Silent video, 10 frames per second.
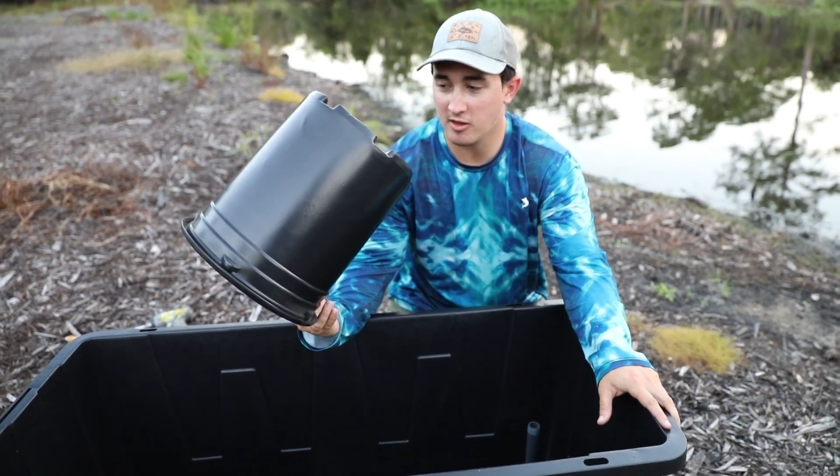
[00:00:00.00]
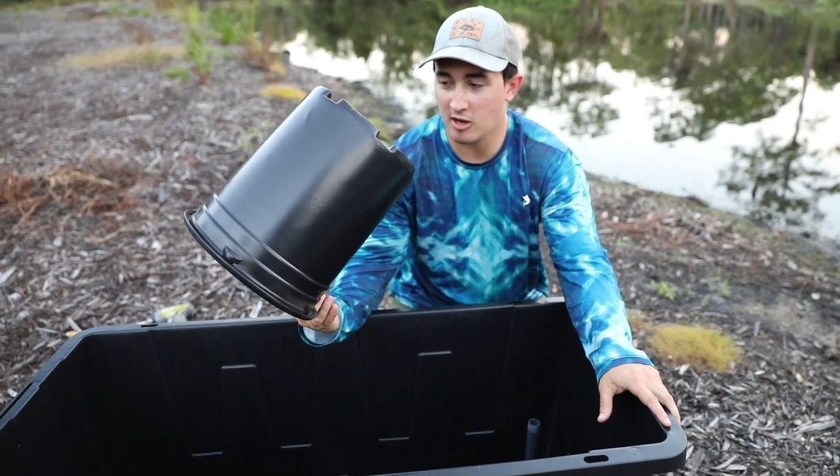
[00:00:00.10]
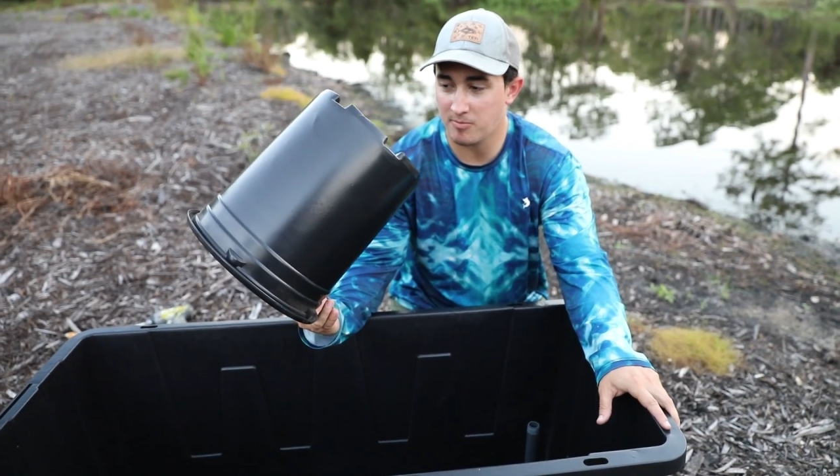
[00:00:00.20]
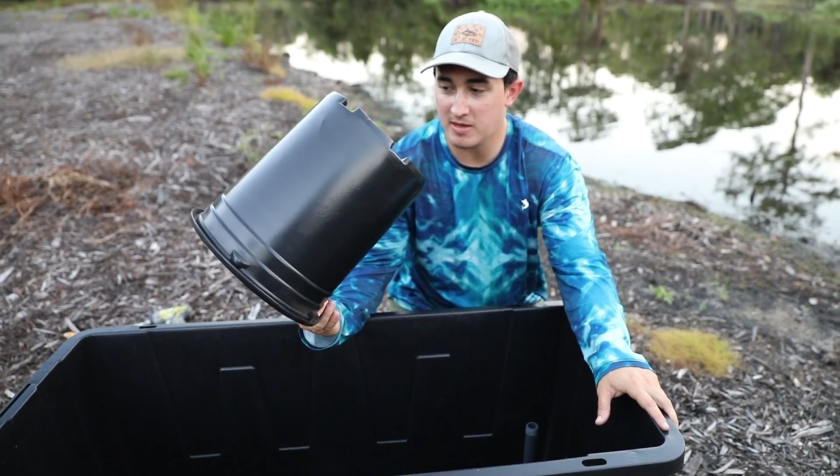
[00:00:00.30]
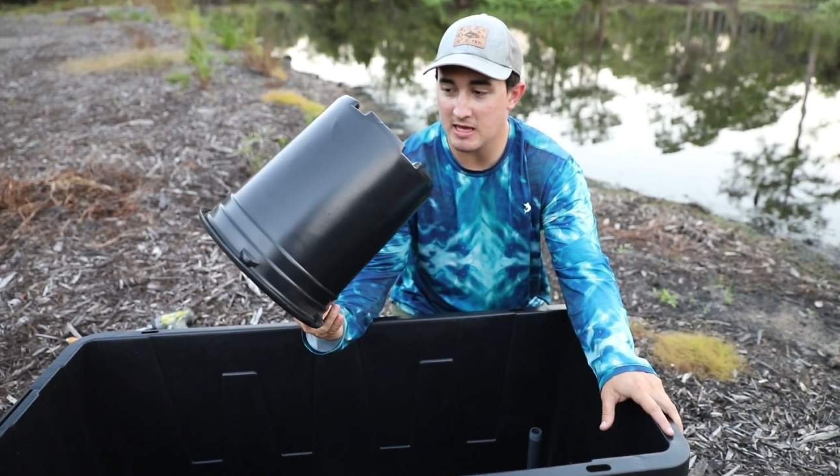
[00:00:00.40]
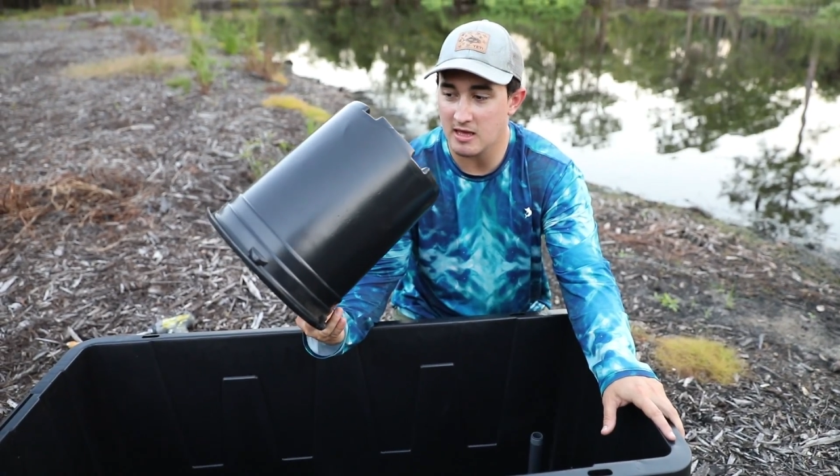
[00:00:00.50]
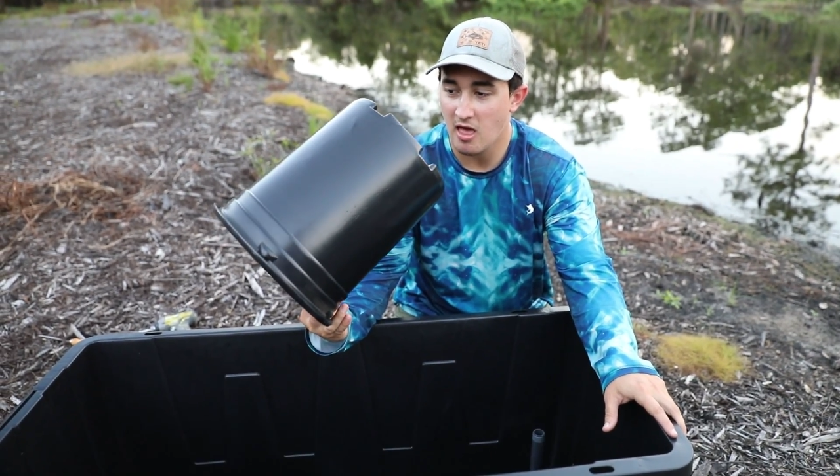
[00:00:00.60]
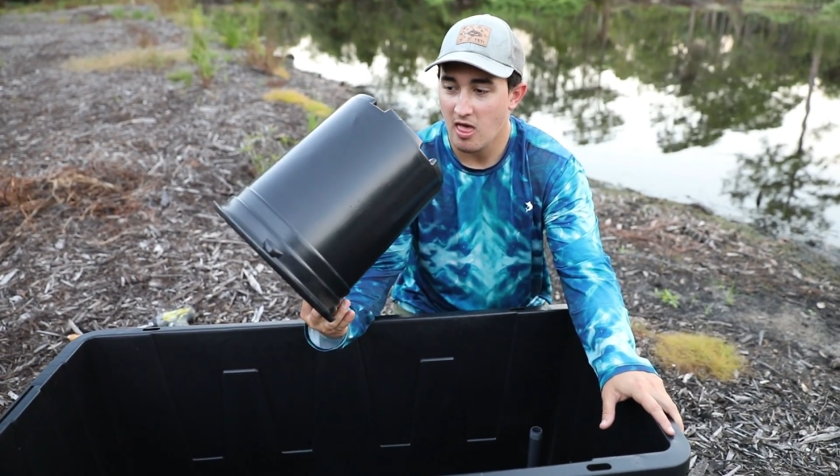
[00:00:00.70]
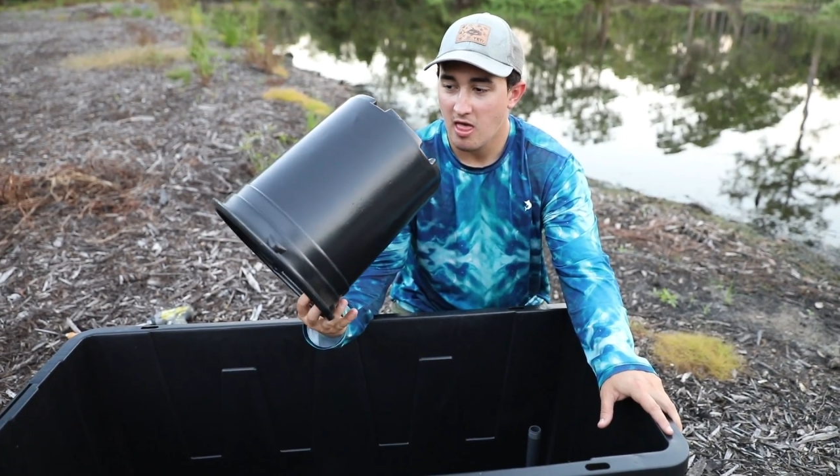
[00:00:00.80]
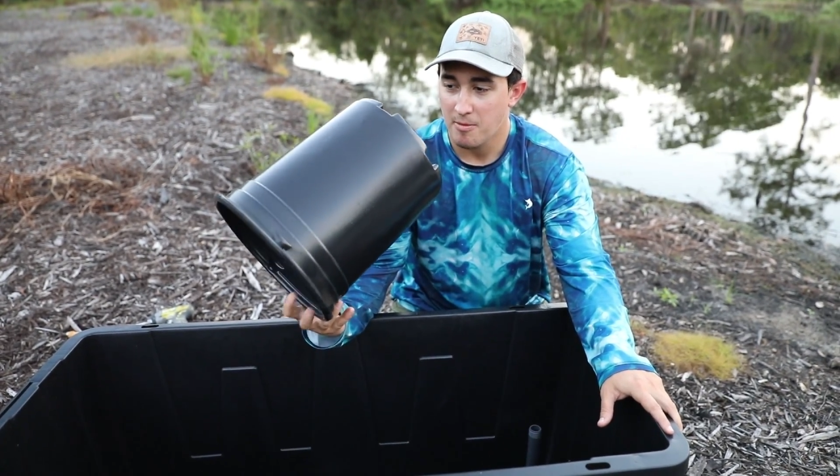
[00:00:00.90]
is going to be
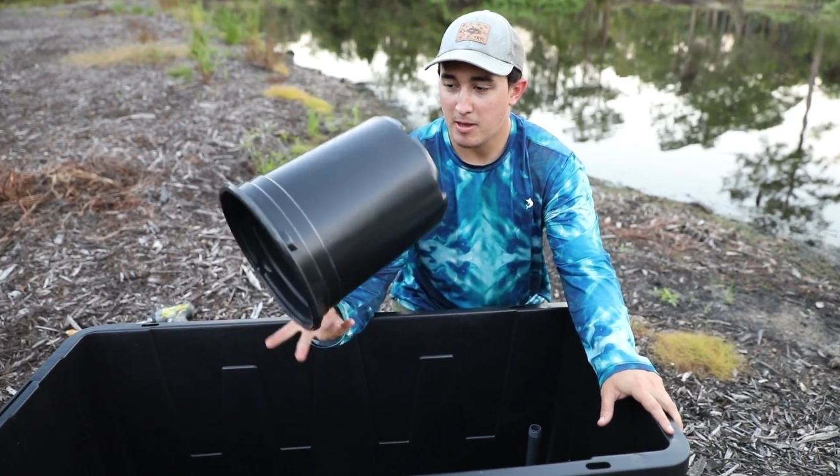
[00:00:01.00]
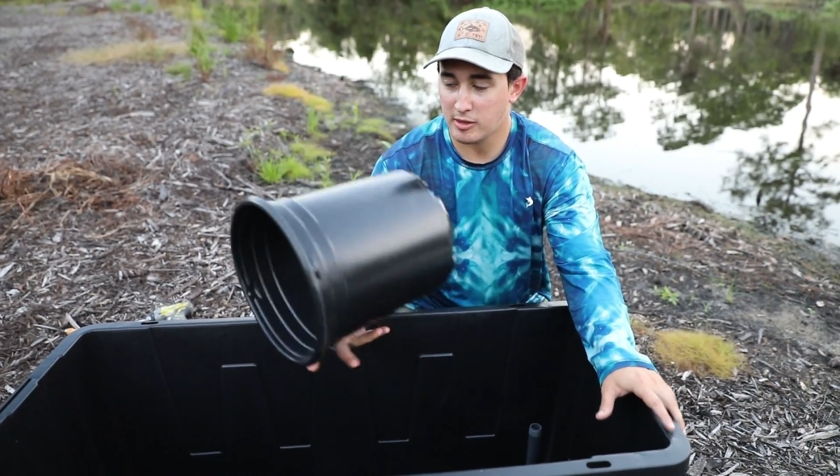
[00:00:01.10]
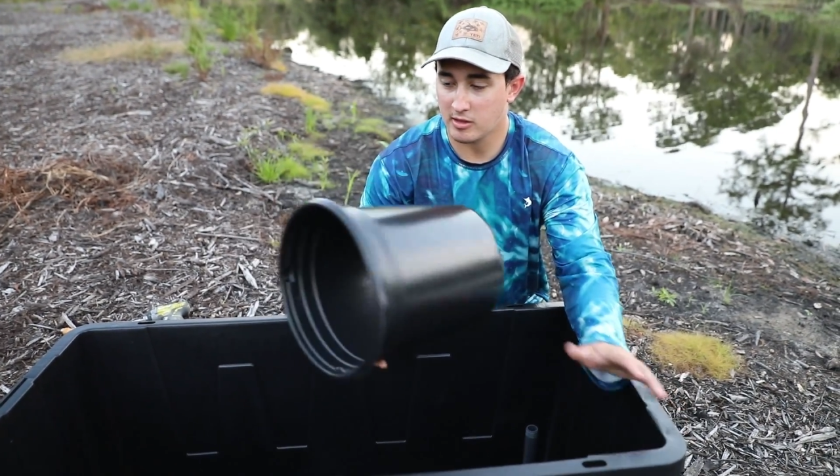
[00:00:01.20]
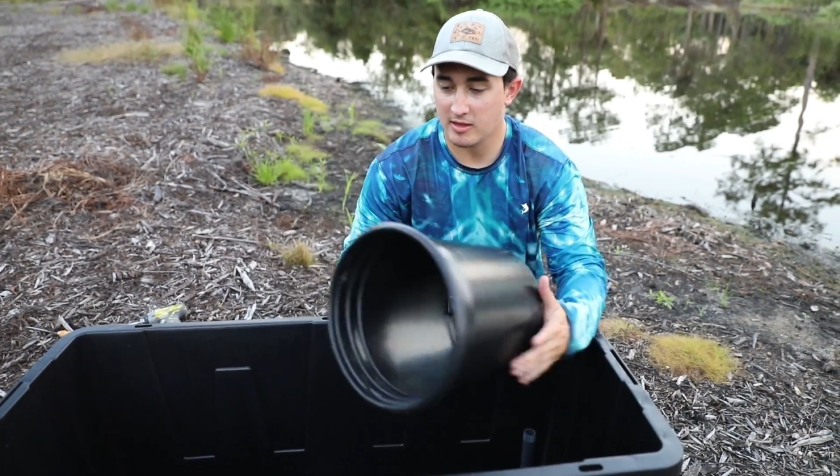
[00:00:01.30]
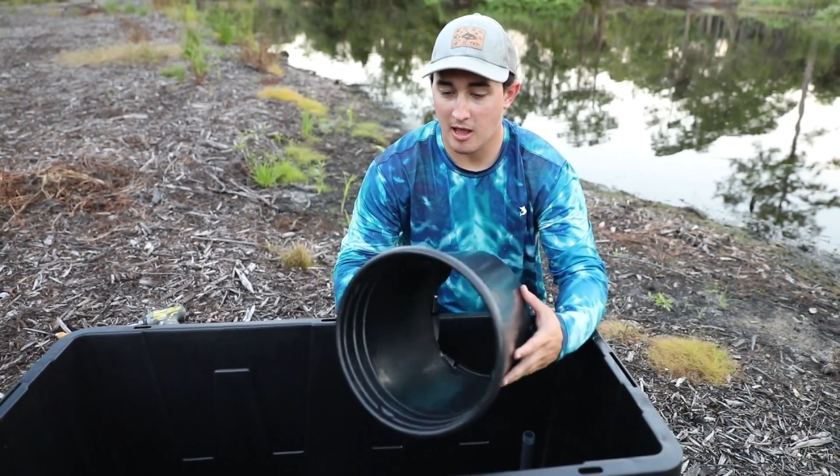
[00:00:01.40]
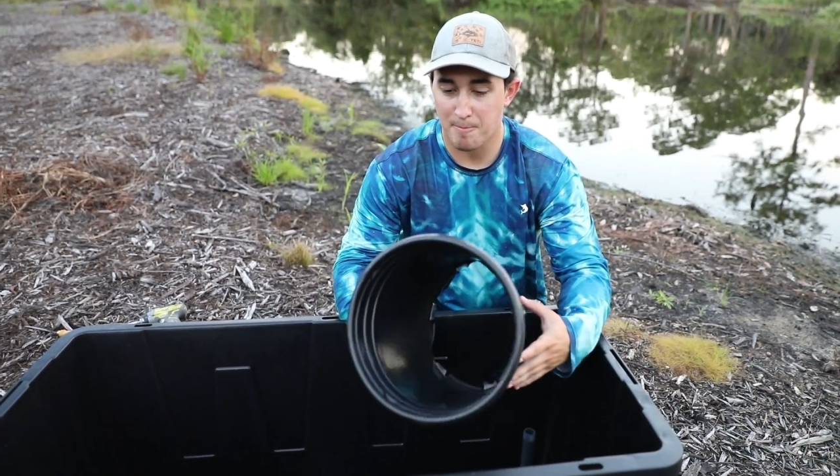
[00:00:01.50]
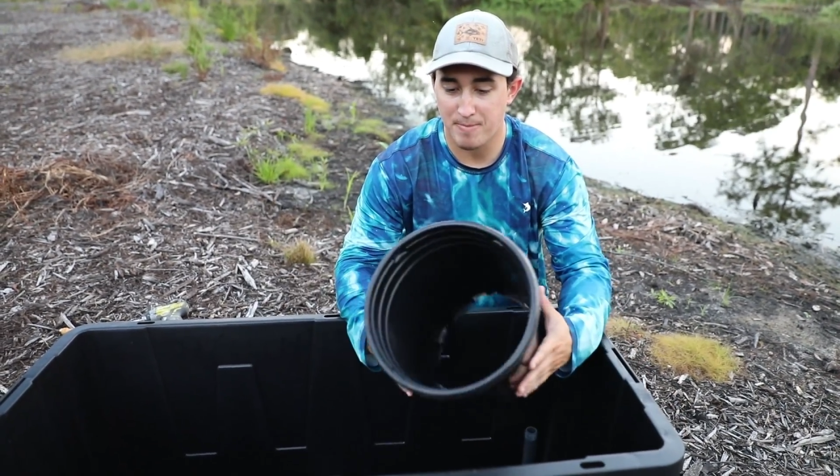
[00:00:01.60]
basically a